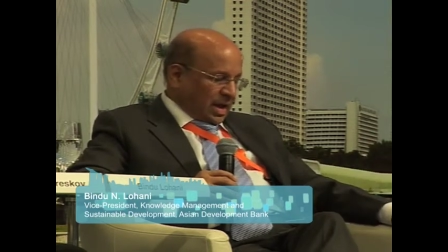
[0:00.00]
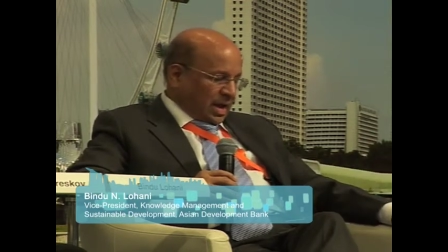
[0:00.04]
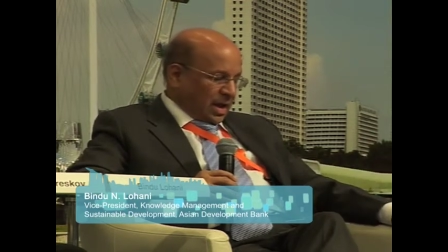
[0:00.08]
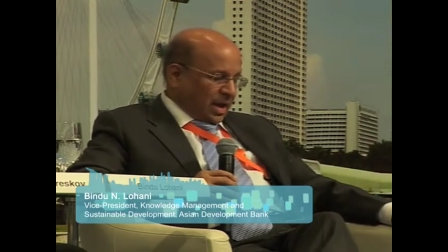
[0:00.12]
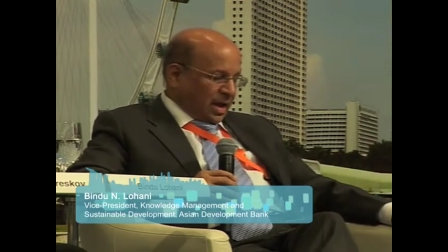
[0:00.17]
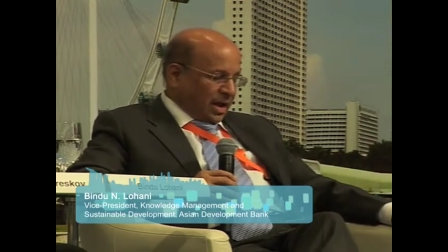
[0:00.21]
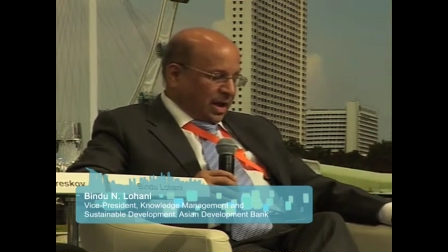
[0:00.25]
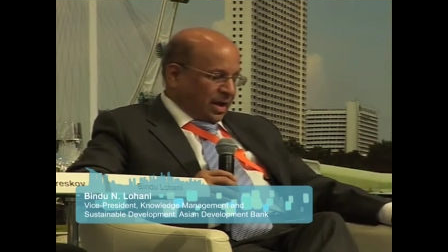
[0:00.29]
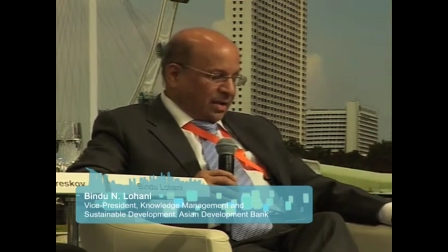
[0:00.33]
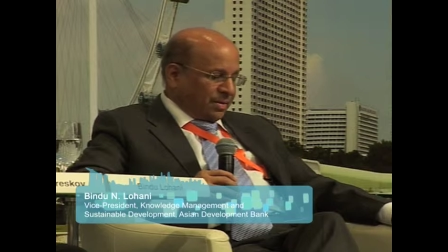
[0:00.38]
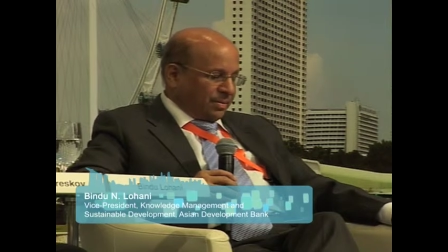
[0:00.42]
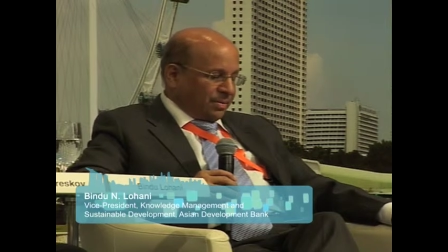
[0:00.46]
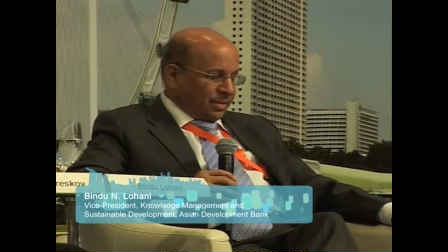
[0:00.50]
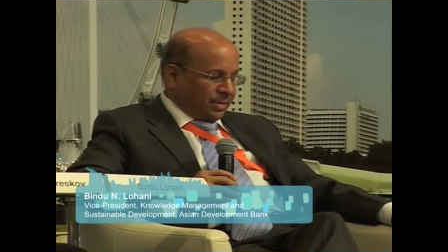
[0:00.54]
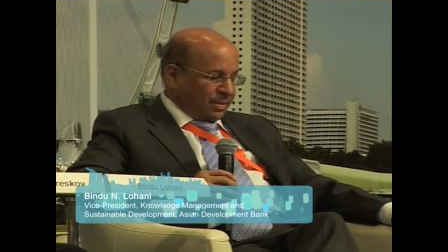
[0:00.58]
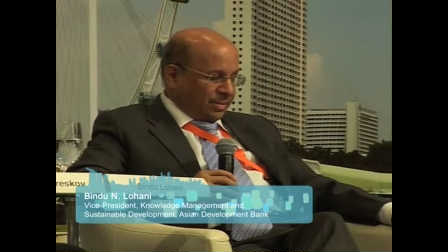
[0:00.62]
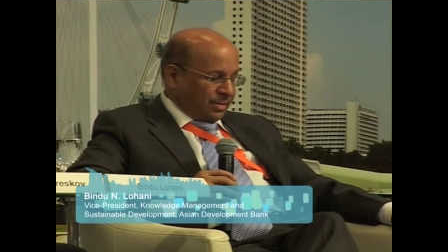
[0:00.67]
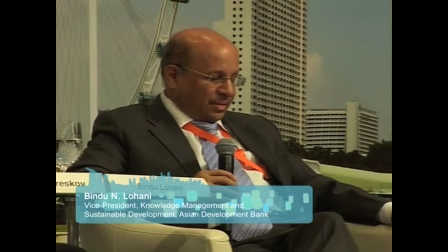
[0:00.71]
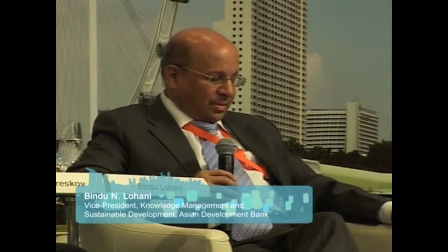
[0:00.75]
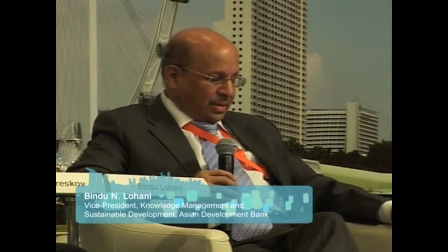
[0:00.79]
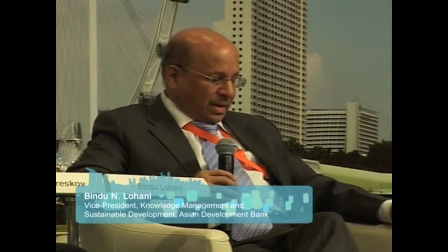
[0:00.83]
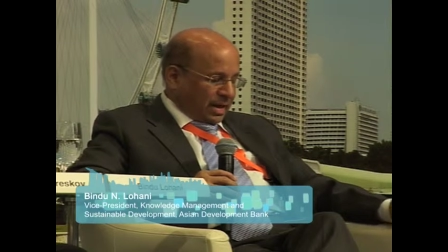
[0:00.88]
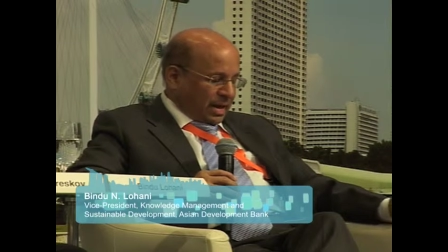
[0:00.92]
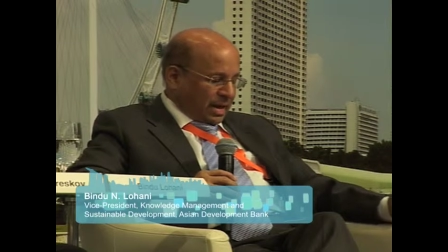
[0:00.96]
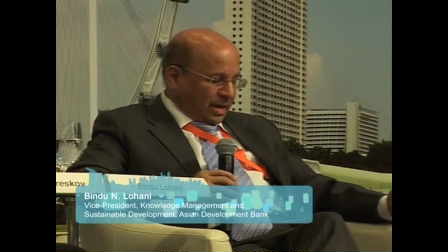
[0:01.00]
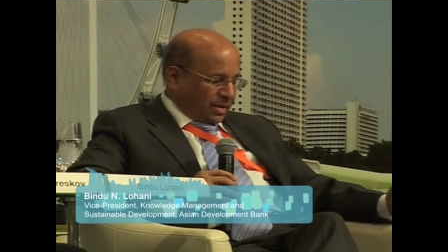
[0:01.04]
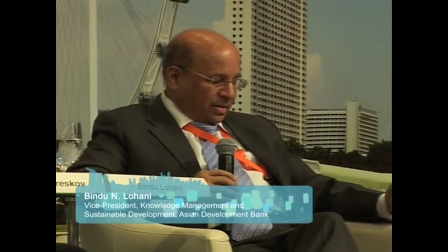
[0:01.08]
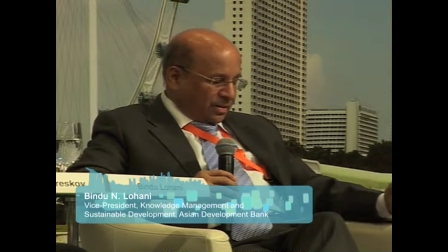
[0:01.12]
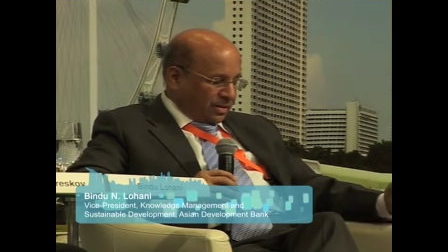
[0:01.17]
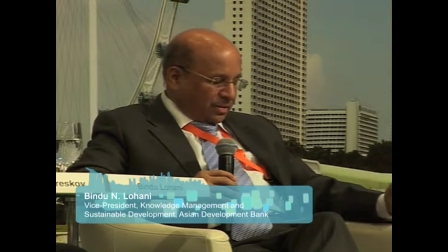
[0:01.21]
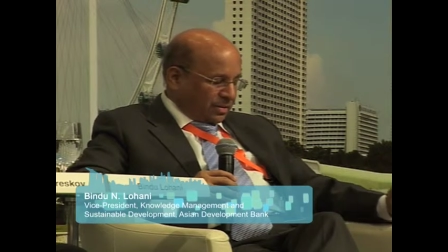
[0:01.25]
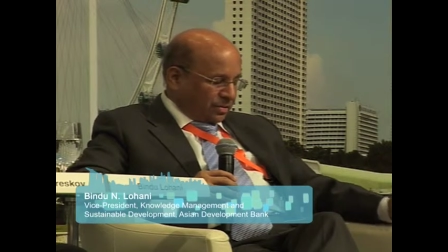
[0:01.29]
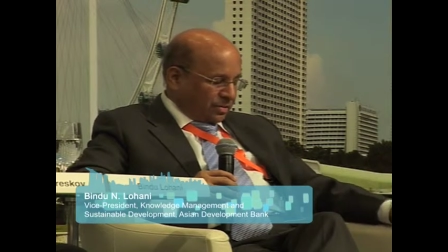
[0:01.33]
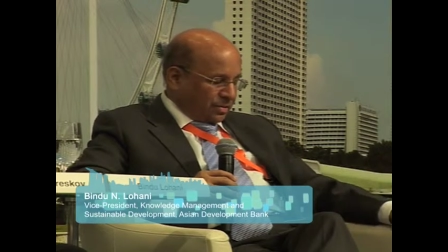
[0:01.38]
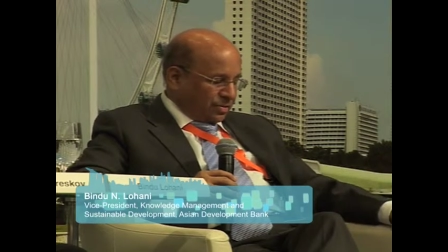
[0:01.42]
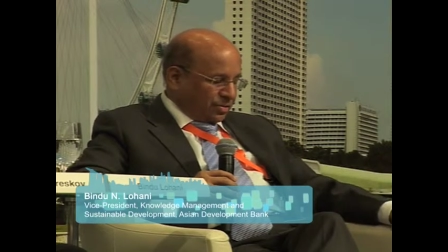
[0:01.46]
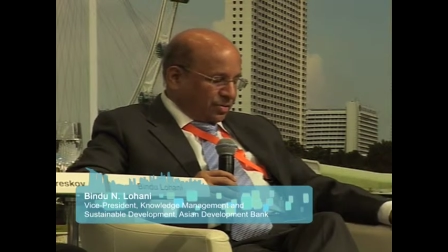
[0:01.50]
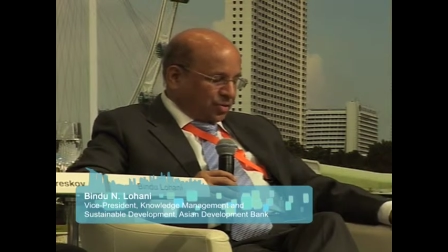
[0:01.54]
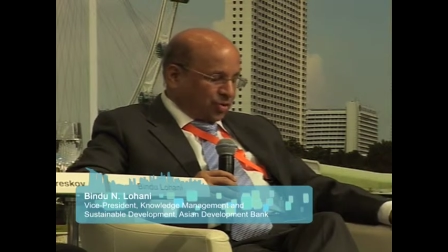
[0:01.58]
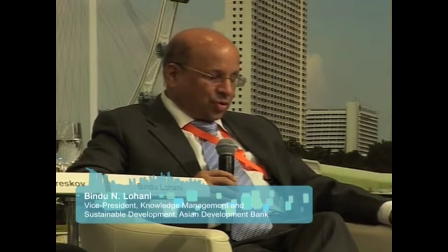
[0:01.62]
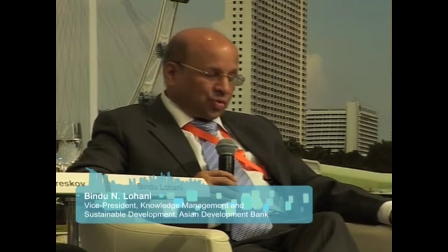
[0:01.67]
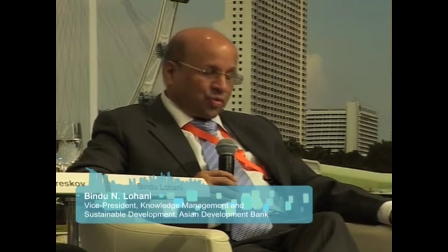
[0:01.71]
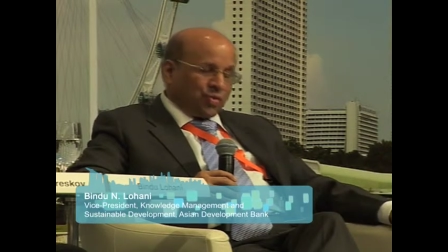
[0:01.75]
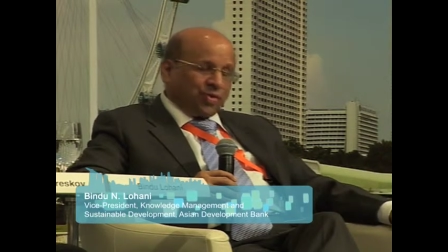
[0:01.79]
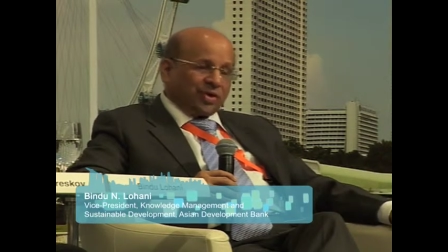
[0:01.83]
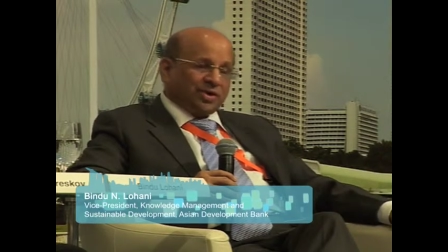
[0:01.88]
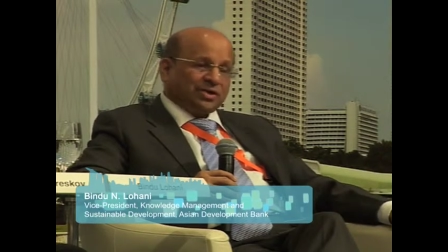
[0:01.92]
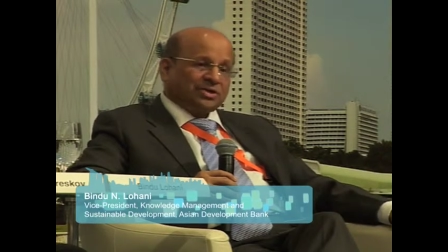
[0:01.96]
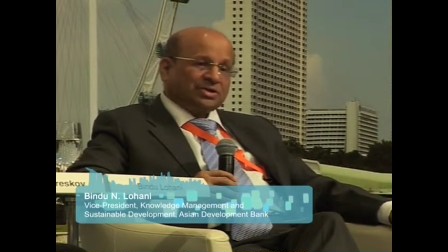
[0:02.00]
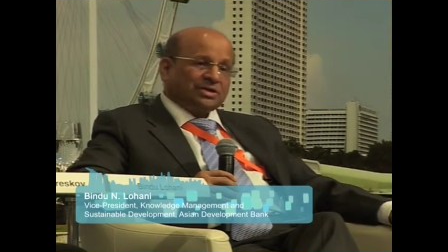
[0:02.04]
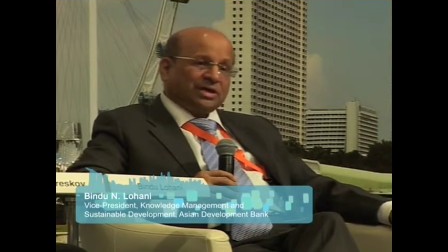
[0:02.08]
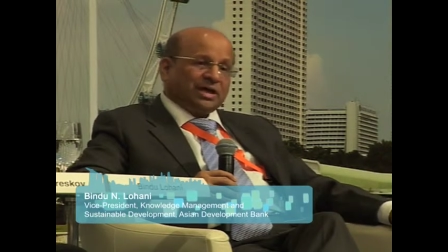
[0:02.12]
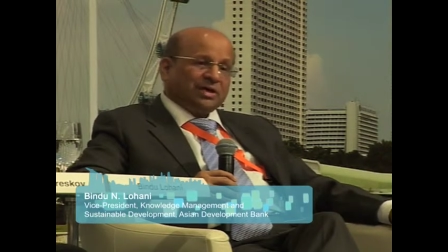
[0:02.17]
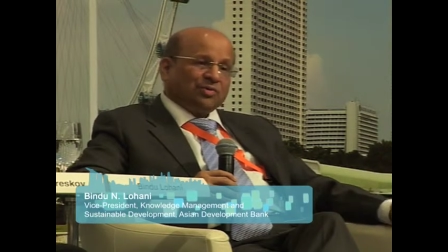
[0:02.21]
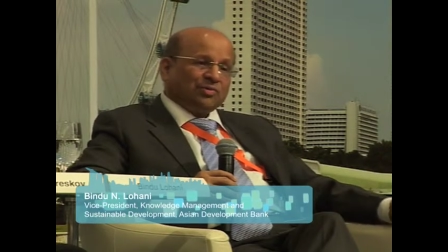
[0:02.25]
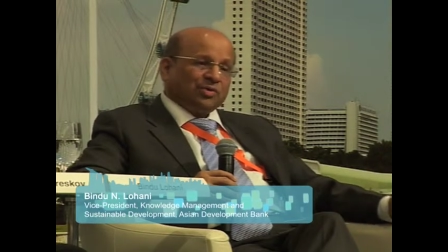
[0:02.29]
And, and towards that,